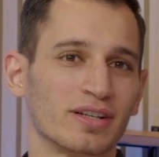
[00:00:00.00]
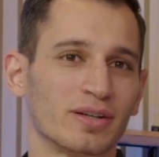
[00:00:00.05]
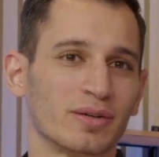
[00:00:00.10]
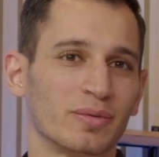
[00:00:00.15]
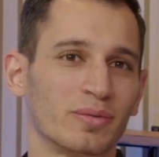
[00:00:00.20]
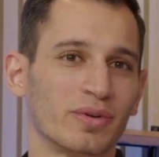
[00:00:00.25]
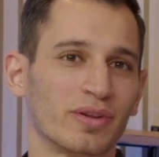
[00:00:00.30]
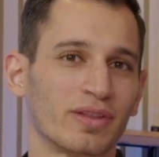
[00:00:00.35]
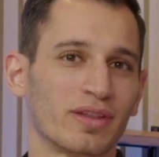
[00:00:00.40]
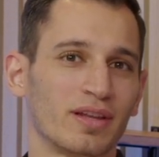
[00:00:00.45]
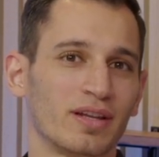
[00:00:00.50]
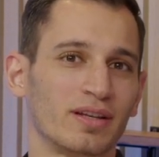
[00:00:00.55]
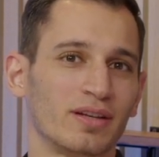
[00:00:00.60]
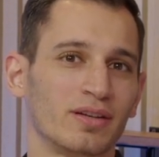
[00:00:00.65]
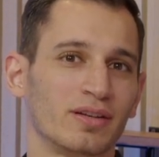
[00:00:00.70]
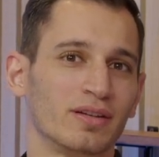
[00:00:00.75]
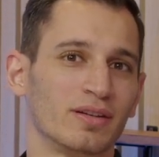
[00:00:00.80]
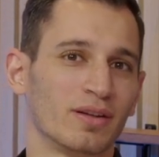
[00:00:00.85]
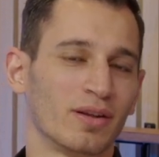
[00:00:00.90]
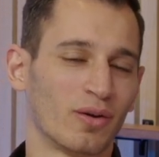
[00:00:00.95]

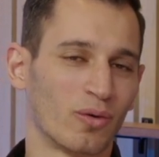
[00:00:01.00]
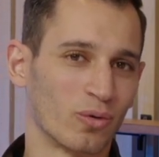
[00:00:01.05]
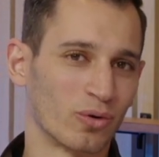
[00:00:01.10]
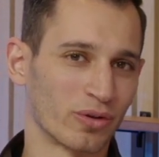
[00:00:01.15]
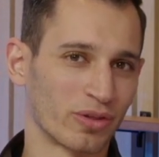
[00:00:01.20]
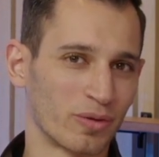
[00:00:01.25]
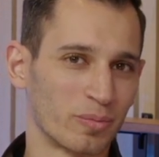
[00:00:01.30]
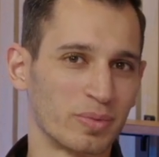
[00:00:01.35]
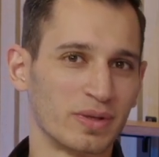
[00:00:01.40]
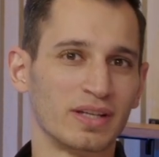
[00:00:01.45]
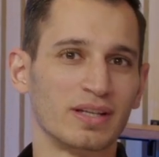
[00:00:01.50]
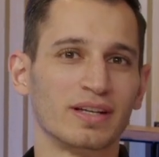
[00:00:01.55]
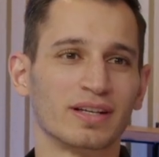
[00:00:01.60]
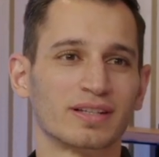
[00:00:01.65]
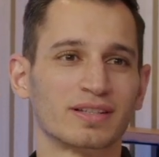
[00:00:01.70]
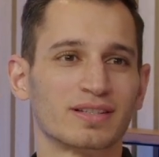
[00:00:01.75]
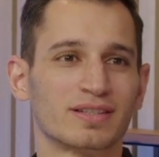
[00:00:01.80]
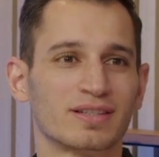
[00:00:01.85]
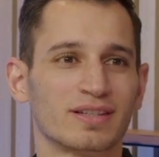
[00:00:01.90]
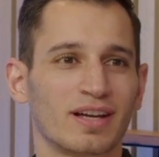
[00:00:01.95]
within
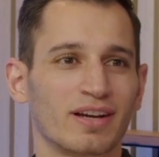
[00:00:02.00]
orthopedics,